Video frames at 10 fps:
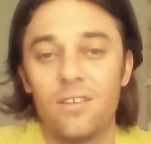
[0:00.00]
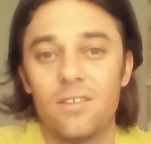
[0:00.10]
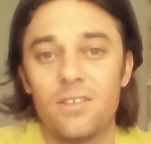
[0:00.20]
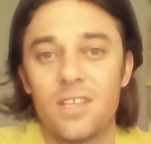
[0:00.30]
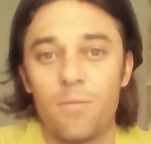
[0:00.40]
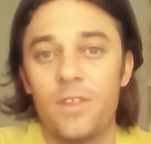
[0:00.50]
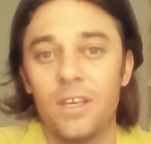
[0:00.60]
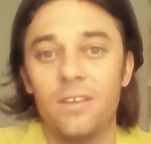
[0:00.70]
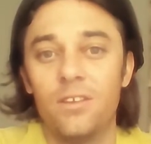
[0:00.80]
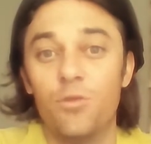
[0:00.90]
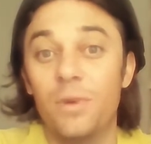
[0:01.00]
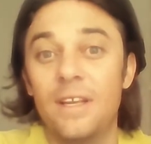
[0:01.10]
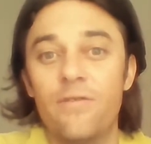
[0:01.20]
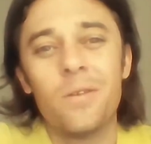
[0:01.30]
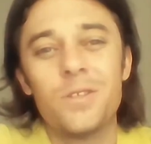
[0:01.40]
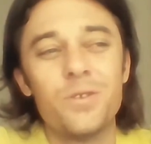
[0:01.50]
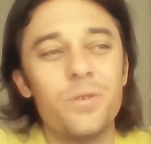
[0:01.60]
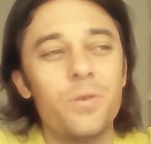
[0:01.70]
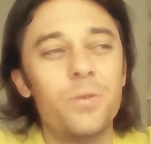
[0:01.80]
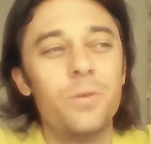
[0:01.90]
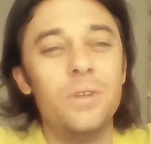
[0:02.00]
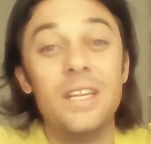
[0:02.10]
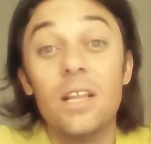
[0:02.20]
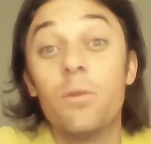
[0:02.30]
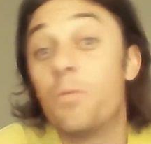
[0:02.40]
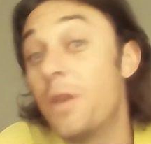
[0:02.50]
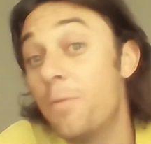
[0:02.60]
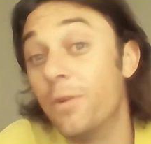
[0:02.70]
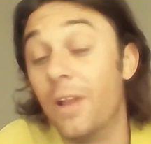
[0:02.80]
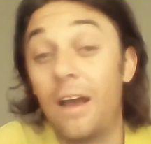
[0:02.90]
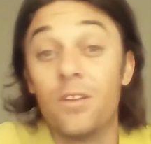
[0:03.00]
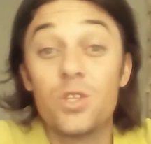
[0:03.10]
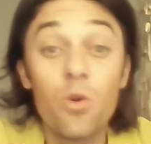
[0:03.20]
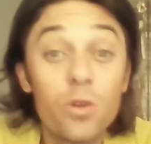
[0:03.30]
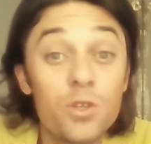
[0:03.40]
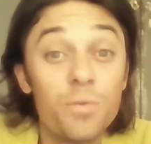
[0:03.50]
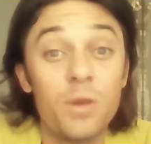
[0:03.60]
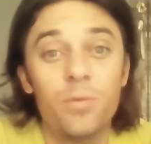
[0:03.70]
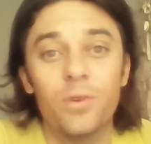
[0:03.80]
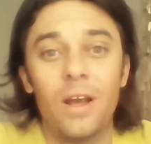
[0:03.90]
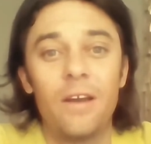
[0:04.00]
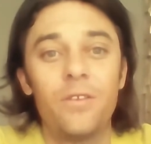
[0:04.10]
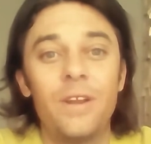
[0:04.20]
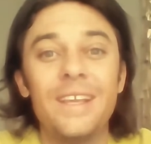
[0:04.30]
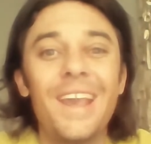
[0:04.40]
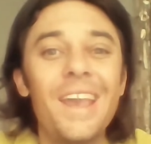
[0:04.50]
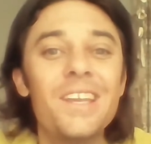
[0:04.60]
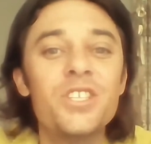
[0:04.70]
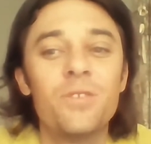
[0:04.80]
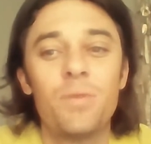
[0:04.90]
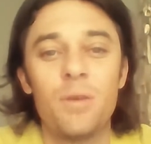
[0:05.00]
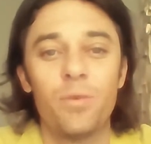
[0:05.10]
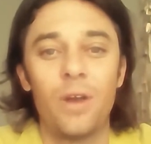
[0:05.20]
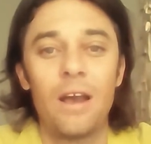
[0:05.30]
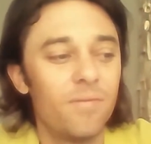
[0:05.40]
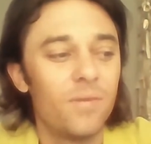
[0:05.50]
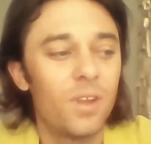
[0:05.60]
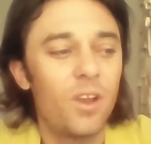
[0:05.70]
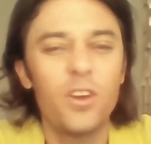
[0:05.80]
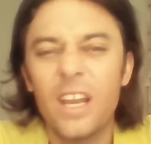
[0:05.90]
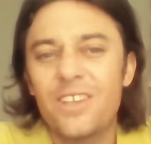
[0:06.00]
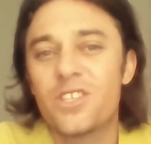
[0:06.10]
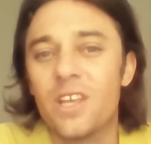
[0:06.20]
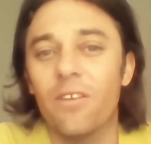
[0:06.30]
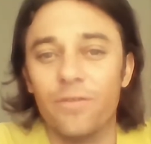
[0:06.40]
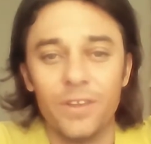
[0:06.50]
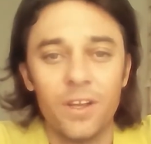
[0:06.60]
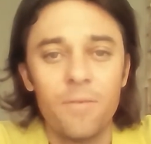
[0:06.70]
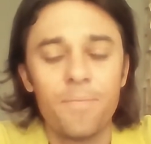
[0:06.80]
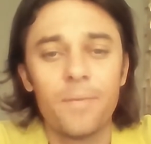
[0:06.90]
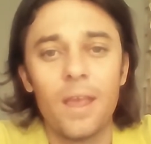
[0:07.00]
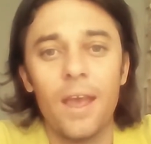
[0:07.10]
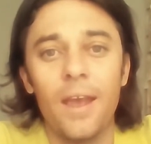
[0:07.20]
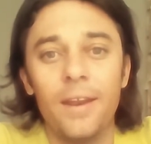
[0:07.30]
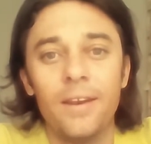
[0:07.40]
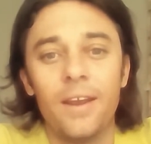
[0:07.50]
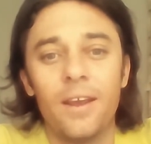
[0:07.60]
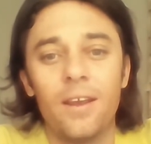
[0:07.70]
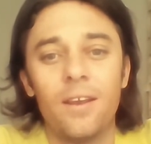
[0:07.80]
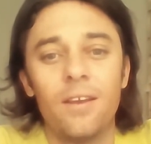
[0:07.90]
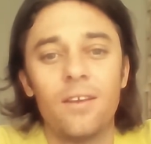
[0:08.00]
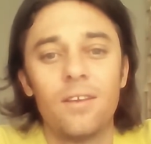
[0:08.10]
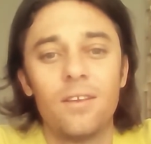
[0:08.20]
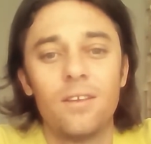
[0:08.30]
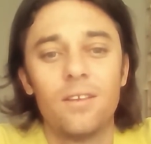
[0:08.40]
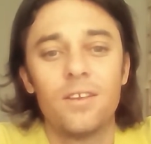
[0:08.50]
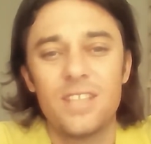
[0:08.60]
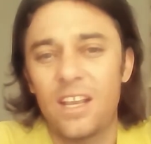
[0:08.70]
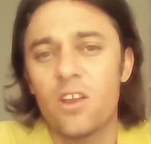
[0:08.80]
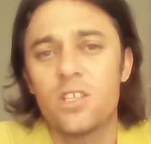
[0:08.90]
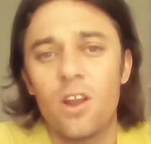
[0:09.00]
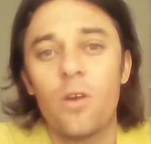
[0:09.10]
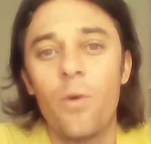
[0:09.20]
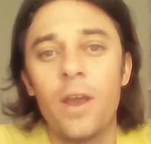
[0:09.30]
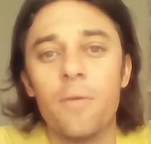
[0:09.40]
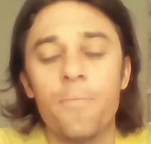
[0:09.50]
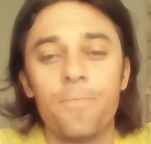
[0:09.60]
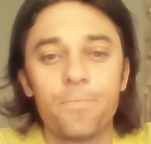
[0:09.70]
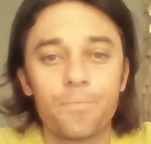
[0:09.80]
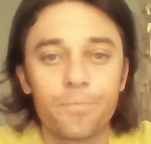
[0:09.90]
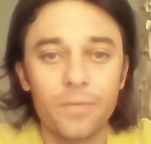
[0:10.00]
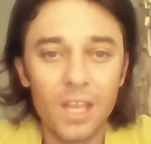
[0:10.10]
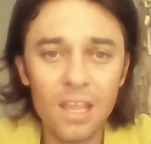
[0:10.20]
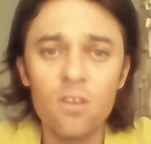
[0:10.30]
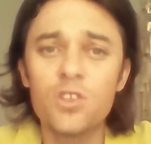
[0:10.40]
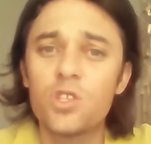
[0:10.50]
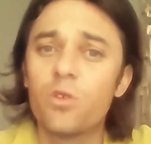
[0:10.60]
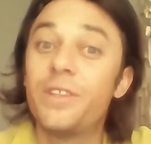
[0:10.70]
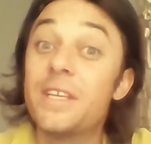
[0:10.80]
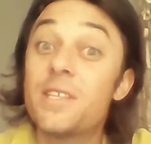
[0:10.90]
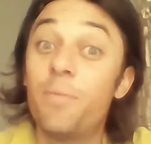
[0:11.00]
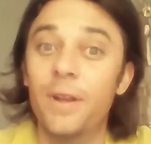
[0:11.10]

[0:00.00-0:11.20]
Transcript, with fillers: something you believe in, to deal with people, how to talk to people, how to engage in people, how to conduct yourself, you know, and because uh, that goes a long way. I also taught discipline.